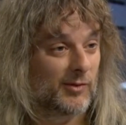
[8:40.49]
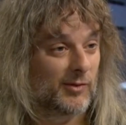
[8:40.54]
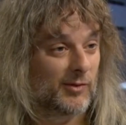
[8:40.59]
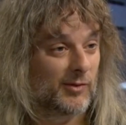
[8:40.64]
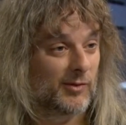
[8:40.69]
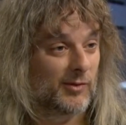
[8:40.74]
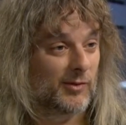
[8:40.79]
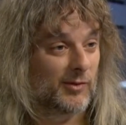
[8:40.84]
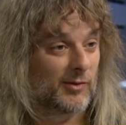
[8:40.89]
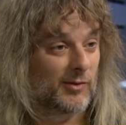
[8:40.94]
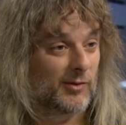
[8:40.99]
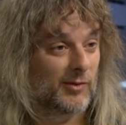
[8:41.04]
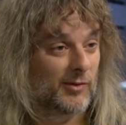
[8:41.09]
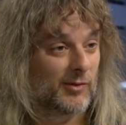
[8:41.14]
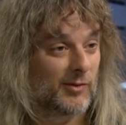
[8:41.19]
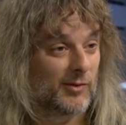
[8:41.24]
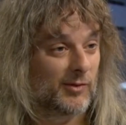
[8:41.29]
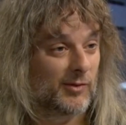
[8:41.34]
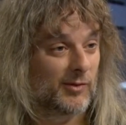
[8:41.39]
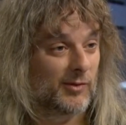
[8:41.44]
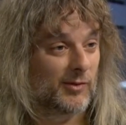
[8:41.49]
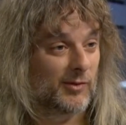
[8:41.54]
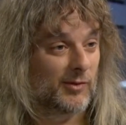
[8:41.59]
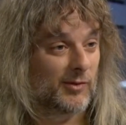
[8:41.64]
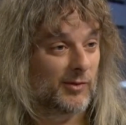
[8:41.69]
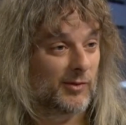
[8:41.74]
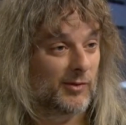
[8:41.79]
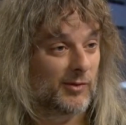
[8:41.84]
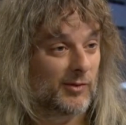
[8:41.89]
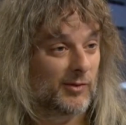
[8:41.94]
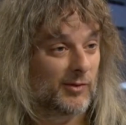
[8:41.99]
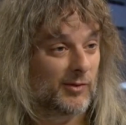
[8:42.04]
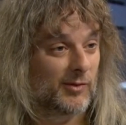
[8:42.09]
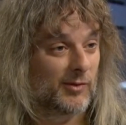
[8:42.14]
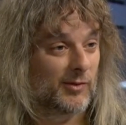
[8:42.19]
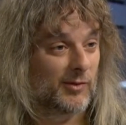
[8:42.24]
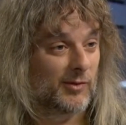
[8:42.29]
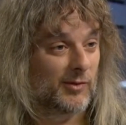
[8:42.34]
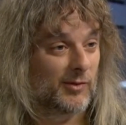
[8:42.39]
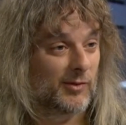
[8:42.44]

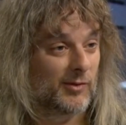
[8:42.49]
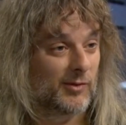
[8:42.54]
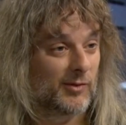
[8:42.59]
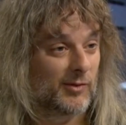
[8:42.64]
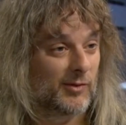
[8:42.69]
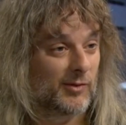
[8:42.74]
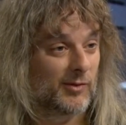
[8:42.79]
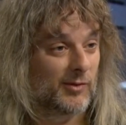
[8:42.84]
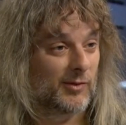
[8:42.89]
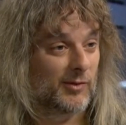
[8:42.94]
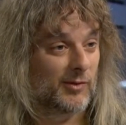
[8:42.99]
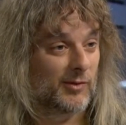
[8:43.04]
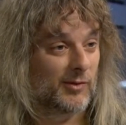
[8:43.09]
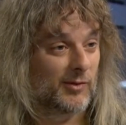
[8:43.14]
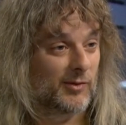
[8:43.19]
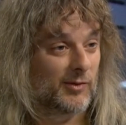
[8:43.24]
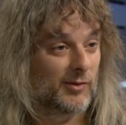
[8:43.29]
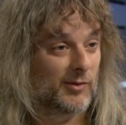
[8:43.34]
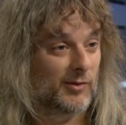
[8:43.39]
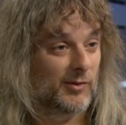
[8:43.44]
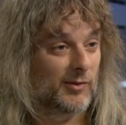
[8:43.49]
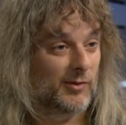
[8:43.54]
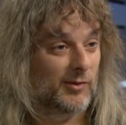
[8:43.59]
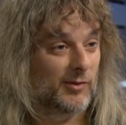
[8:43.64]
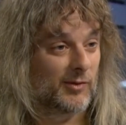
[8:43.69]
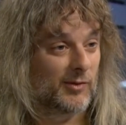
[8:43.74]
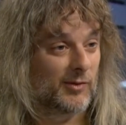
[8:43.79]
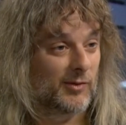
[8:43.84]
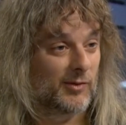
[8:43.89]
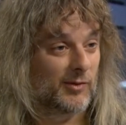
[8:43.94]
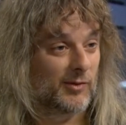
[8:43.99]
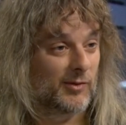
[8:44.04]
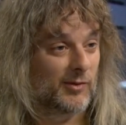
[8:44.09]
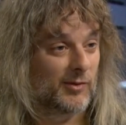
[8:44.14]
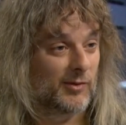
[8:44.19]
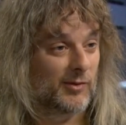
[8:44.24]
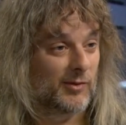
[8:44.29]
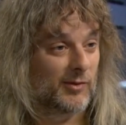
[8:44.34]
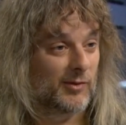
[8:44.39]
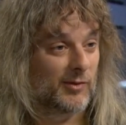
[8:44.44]

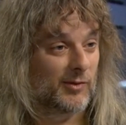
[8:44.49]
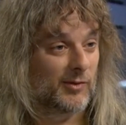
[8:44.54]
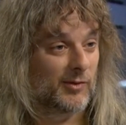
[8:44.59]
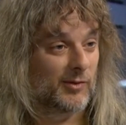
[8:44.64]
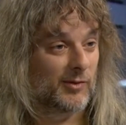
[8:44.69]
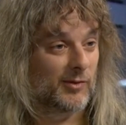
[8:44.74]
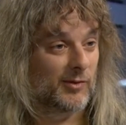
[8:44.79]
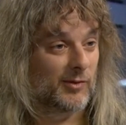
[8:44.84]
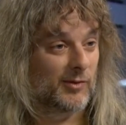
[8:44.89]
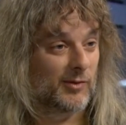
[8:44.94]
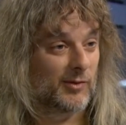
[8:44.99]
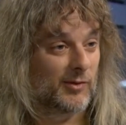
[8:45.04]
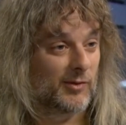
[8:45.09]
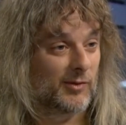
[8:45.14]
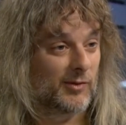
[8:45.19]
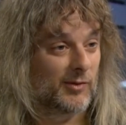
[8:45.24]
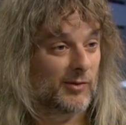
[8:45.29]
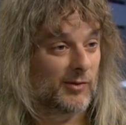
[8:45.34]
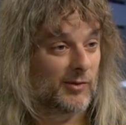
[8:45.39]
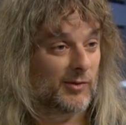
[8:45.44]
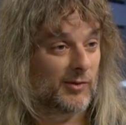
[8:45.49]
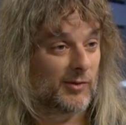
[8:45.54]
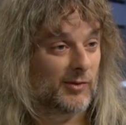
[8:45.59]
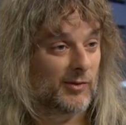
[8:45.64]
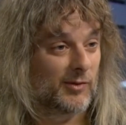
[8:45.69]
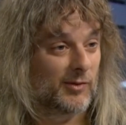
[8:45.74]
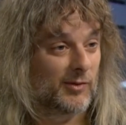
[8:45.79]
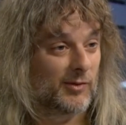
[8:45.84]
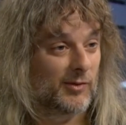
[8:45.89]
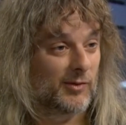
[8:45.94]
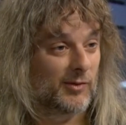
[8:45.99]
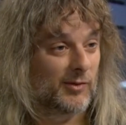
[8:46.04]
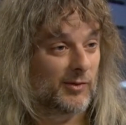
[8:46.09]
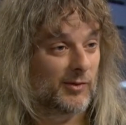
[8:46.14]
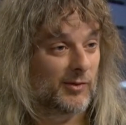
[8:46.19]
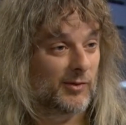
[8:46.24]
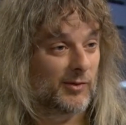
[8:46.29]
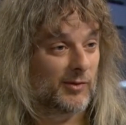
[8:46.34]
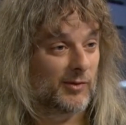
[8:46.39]
[no speech]